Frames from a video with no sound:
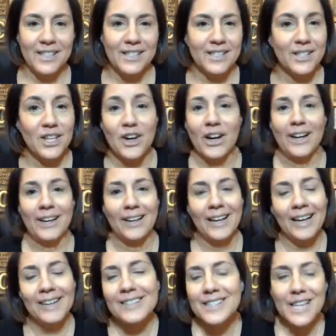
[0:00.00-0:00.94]
Sorry, I
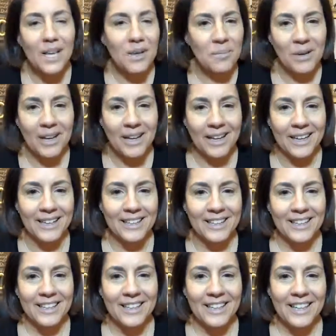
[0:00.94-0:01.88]
had to say goodbye.
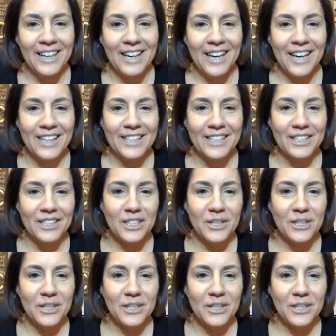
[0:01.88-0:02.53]
I didn't